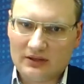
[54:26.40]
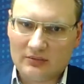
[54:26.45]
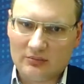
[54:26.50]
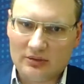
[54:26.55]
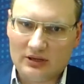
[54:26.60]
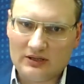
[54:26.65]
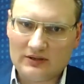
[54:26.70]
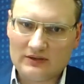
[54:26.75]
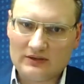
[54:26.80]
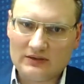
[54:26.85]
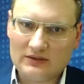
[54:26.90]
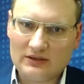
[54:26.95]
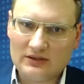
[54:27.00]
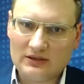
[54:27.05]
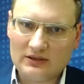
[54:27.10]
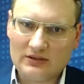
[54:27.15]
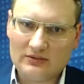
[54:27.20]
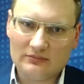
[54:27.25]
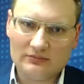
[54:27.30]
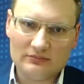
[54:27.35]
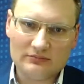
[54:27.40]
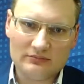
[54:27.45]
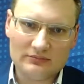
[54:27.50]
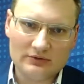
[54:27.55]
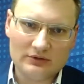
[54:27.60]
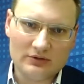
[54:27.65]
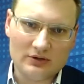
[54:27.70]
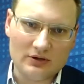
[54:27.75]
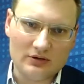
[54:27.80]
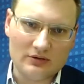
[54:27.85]
But
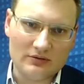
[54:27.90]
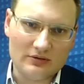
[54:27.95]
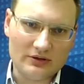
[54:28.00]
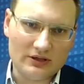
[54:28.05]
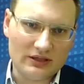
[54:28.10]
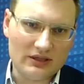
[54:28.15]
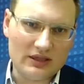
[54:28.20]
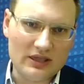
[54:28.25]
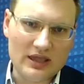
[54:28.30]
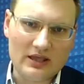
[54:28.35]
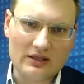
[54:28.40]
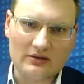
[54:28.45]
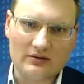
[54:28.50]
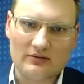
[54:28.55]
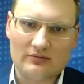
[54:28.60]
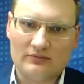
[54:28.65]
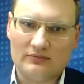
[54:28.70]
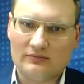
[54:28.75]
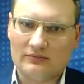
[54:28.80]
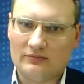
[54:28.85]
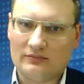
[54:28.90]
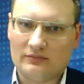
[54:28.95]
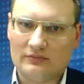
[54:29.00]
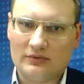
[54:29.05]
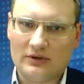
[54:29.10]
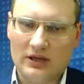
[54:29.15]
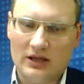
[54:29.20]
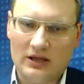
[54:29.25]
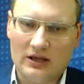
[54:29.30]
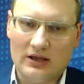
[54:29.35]
you know, again,
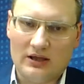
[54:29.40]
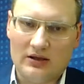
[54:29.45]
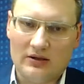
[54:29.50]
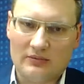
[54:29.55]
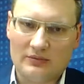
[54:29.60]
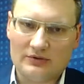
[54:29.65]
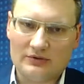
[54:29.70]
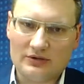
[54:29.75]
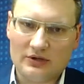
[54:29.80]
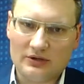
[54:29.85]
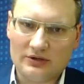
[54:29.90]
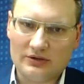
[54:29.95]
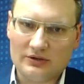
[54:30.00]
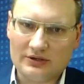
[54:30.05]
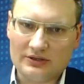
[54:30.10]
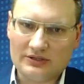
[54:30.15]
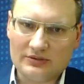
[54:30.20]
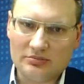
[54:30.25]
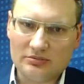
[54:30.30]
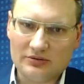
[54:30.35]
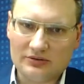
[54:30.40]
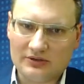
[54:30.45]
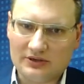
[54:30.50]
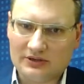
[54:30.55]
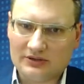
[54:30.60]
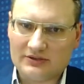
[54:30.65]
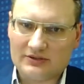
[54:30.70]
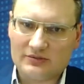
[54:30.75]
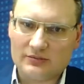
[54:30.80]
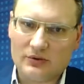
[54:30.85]
with all your
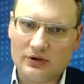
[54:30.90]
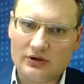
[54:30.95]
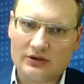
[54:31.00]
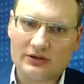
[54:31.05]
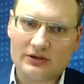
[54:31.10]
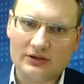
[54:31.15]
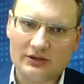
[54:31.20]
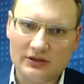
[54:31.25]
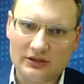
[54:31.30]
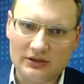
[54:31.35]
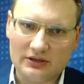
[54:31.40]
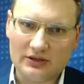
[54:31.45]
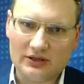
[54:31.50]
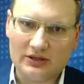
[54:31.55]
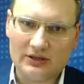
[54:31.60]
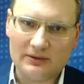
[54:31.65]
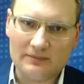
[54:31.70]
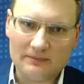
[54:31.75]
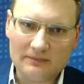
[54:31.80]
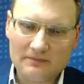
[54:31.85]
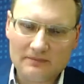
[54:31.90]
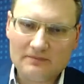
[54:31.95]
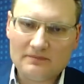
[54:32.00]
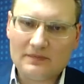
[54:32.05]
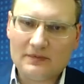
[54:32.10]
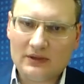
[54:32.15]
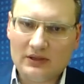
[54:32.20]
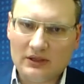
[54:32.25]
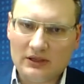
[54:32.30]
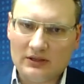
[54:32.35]
experience working in
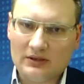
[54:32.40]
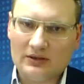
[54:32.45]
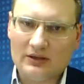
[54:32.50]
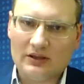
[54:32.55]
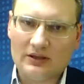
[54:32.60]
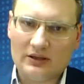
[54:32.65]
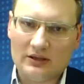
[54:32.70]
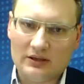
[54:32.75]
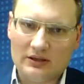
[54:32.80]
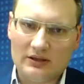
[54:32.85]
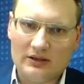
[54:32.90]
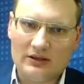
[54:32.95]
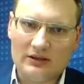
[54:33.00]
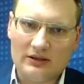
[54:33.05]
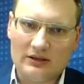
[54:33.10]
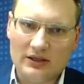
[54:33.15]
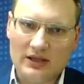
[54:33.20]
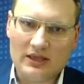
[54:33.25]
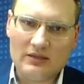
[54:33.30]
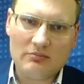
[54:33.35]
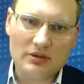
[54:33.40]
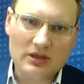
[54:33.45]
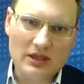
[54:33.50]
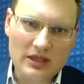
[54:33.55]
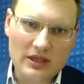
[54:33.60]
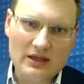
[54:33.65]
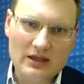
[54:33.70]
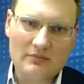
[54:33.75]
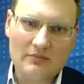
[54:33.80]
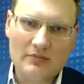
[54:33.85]

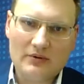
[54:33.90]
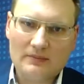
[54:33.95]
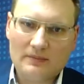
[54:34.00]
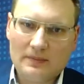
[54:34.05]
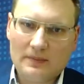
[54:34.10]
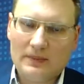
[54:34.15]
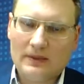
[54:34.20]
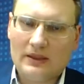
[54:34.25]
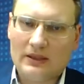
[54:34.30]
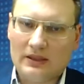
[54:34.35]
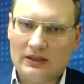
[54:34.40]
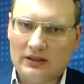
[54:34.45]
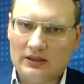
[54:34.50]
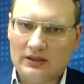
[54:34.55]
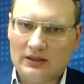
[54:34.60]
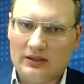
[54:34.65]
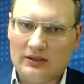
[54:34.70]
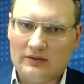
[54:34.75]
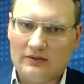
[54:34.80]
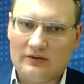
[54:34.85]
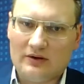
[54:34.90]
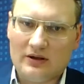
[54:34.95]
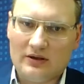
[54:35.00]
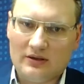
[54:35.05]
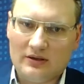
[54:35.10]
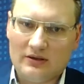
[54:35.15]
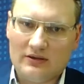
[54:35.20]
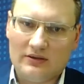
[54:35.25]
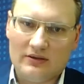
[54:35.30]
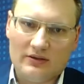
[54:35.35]
IBM,
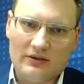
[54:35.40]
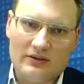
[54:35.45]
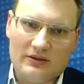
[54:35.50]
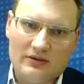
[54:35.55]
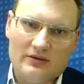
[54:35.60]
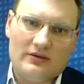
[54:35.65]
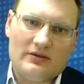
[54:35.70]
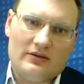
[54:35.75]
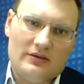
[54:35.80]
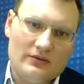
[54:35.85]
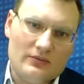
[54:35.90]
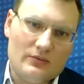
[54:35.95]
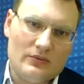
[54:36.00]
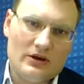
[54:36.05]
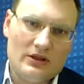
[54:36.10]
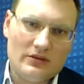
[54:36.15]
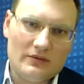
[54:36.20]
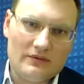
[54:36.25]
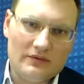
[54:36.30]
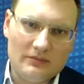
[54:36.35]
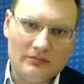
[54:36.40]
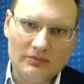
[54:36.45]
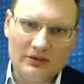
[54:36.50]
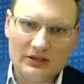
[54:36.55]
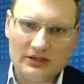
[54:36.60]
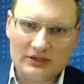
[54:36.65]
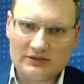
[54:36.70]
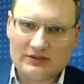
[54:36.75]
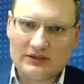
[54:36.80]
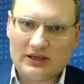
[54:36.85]
in one of the
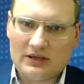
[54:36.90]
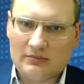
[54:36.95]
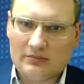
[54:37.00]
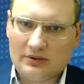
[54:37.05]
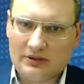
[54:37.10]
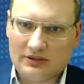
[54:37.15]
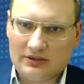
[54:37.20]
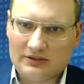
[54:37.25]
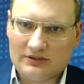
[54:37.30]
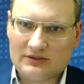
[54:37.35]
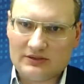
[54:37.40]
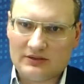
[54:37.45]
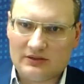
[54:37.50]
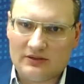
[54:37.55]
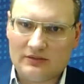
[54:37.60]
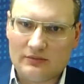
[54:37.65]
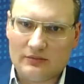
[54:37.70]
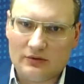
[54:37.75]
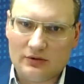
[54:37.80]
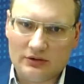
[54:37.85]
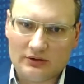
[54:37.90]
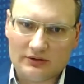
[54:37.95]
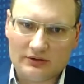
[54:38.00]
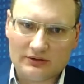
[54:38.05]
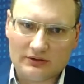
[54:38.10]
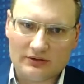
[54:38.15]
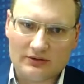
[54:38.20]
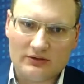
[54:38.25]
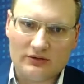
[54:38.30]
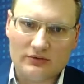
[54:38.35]
biggest companies in the world
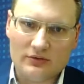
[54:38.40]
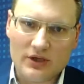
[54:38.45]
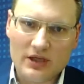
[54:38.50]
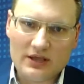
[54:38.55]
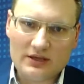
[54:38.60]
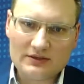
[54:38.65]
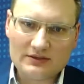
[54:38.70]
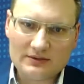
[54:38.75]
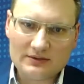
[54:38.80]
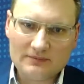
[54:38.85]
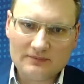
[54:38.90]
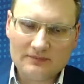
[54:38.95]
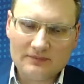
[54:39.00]
and in US,